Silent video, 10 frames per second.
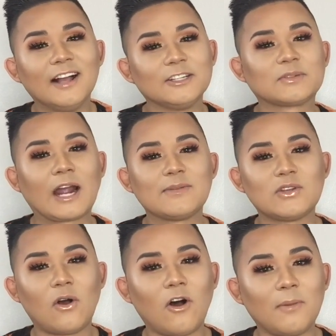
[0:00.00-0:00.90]
Subscribe
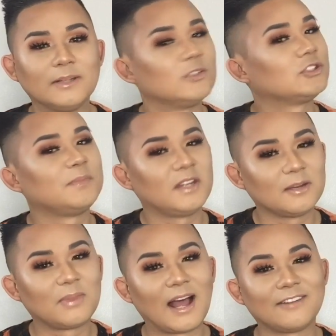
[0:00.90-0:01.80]
to all my social media
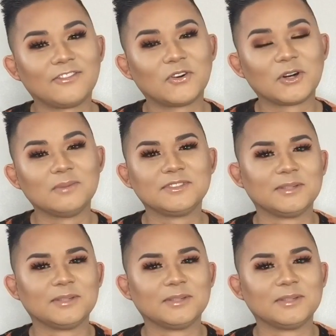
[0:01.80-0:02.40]
platforms.